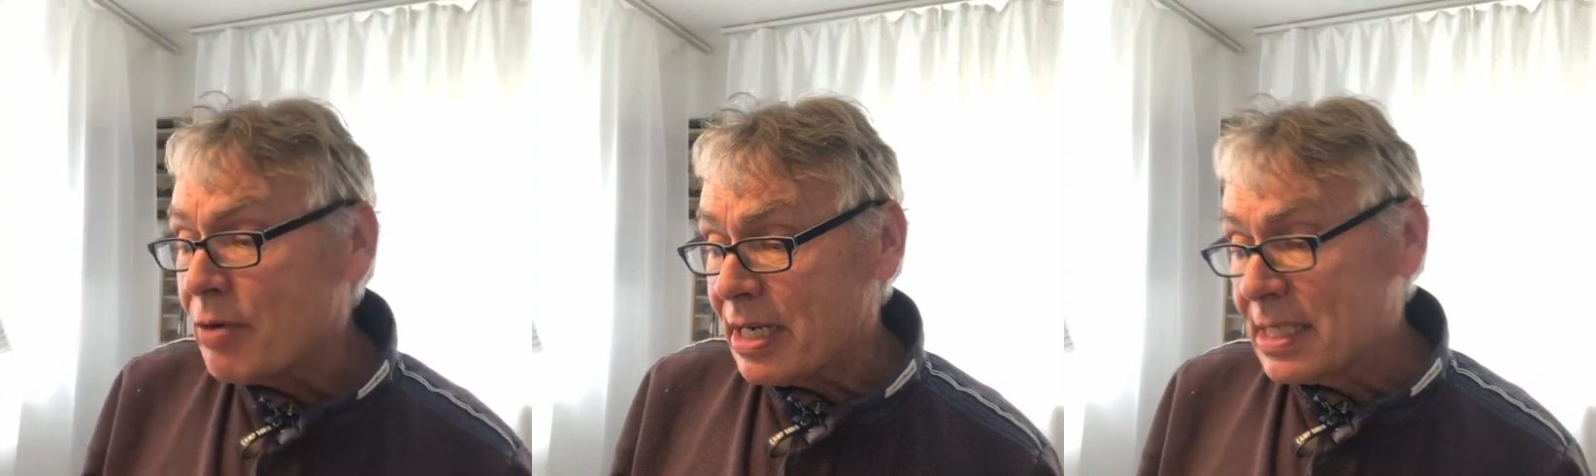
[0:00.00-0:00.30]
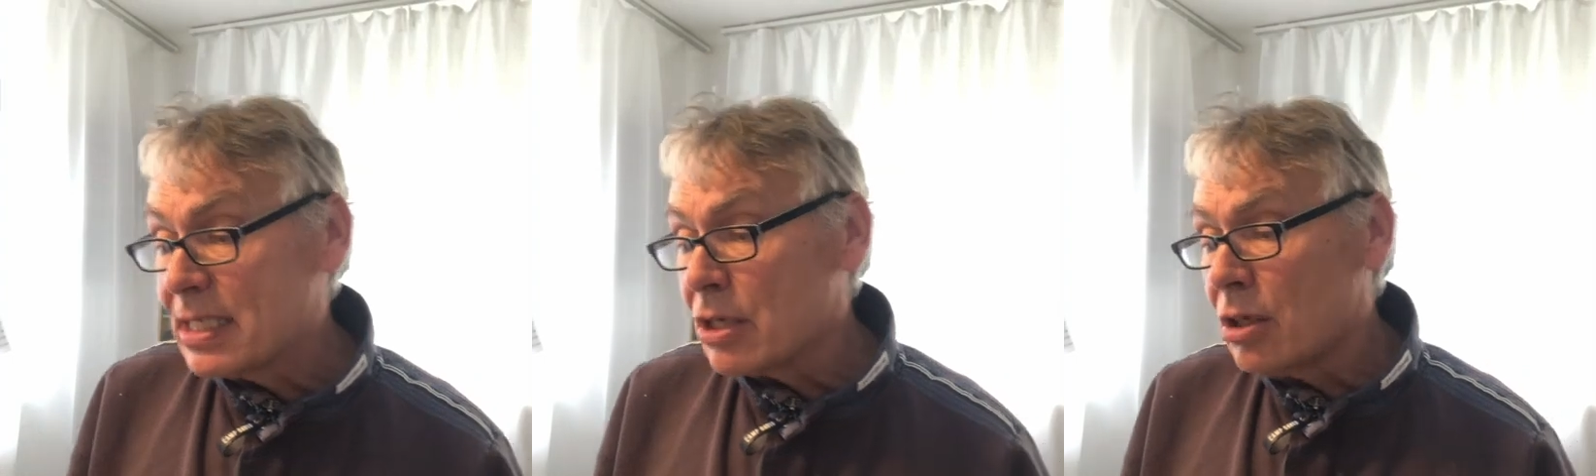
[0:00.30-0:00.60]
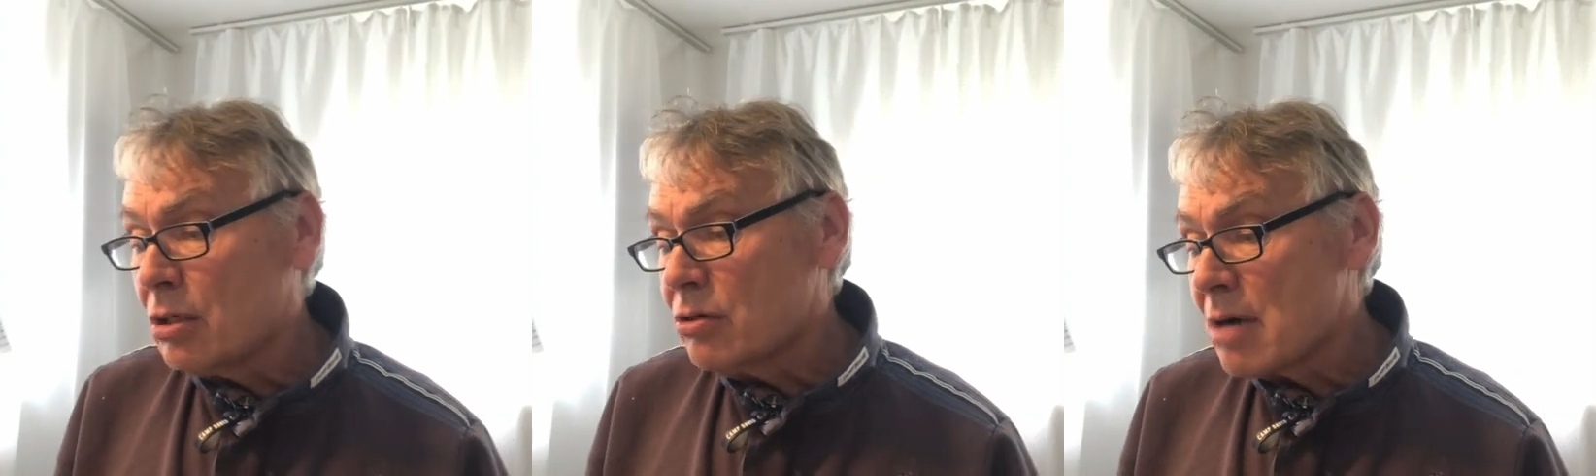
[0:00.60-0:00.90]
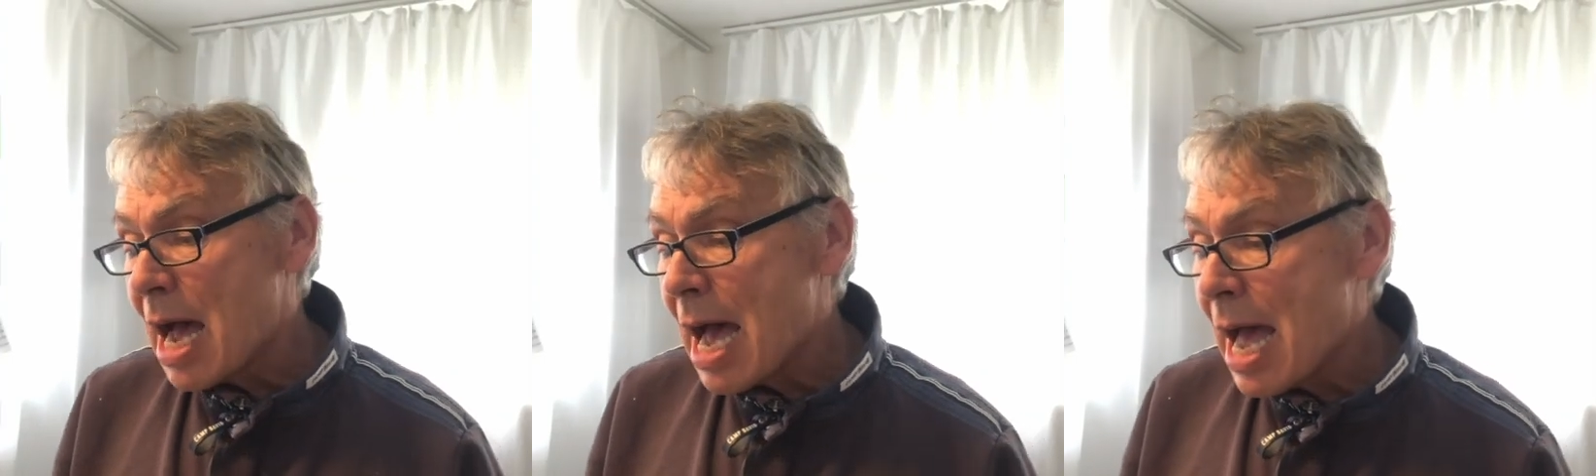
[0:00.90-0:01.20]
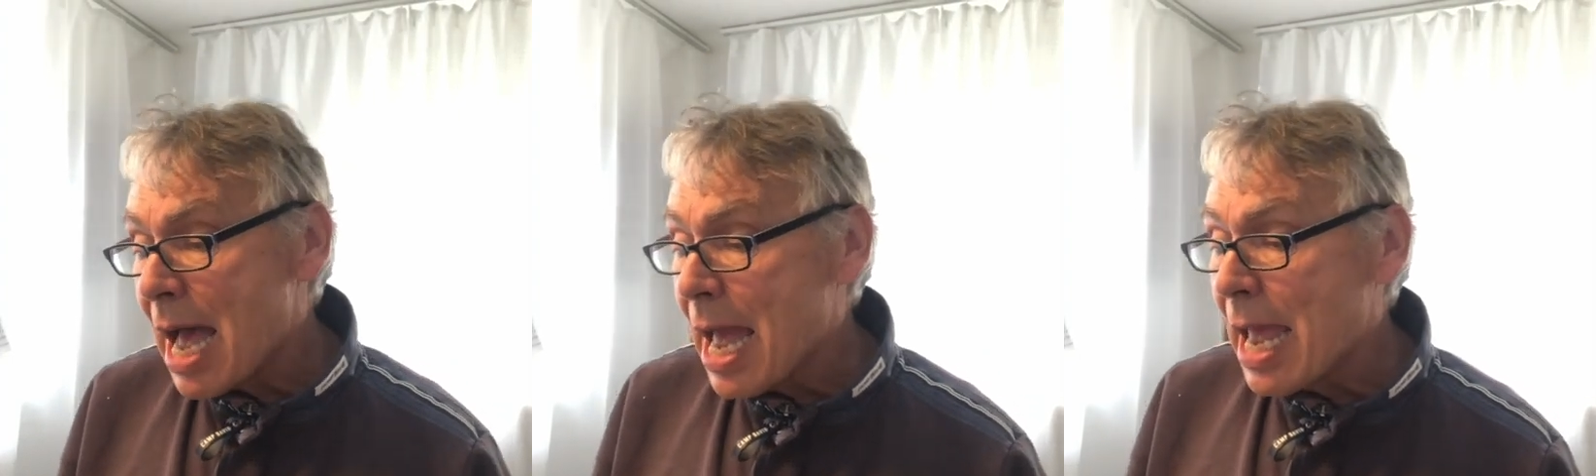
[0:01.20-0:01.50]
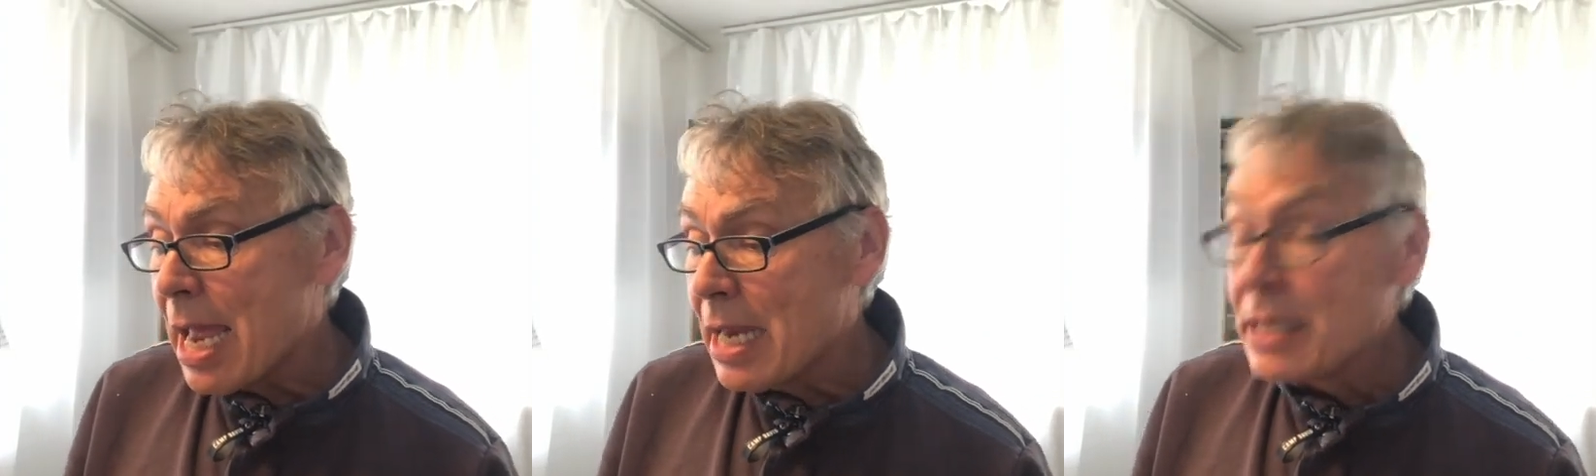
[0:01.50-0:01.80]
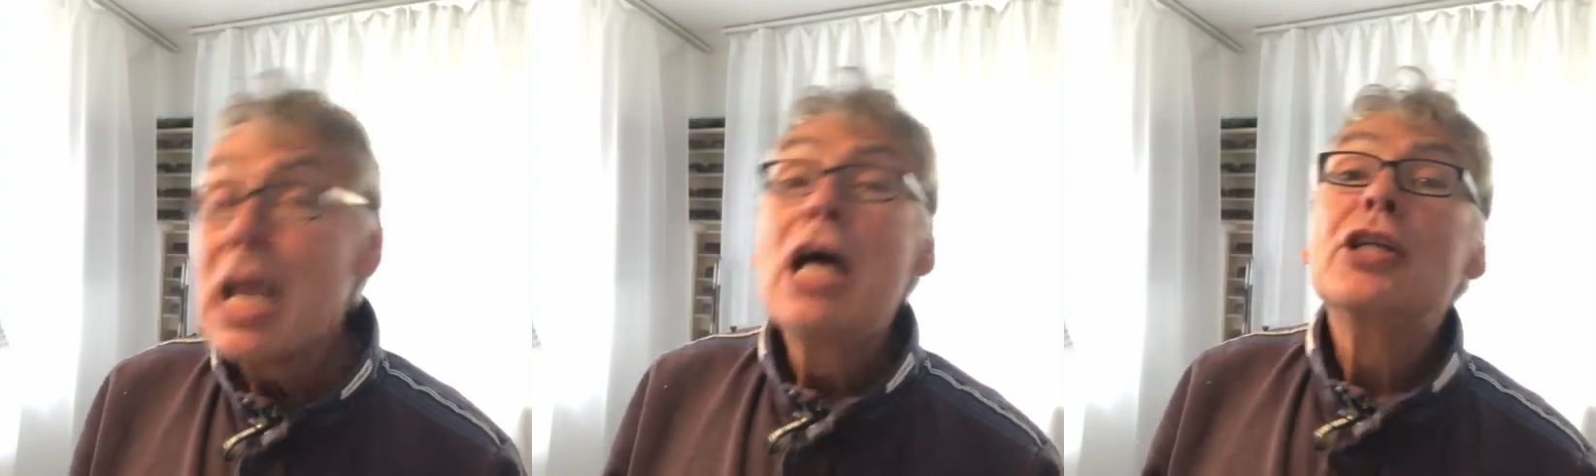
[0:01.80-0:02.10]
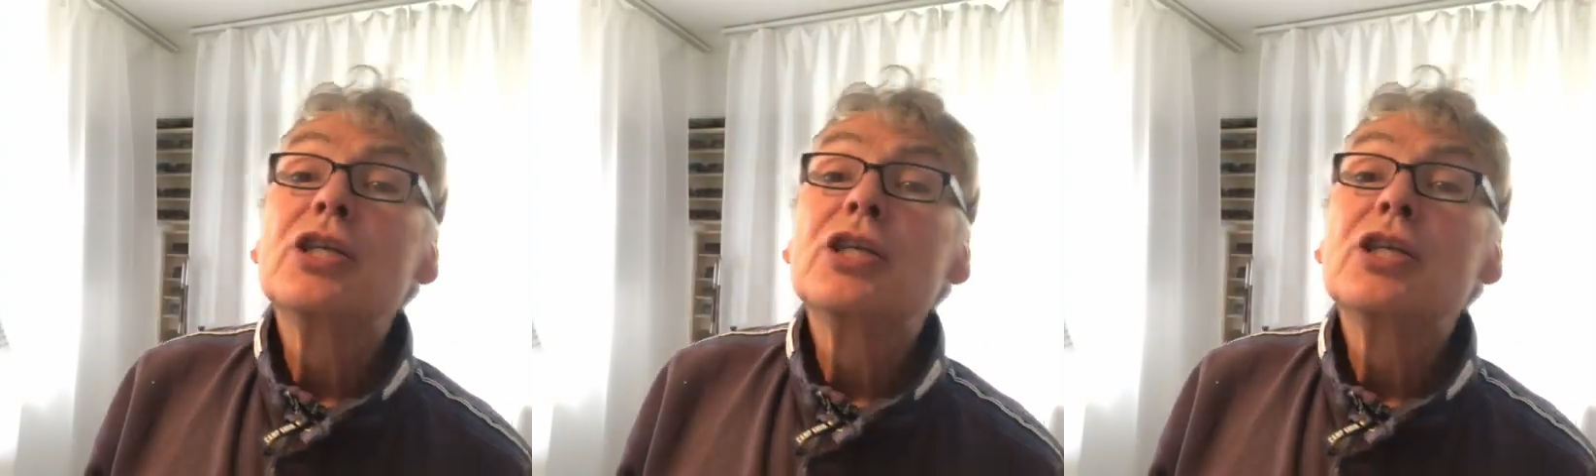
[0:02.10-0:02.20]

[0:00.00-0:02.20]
it's alright.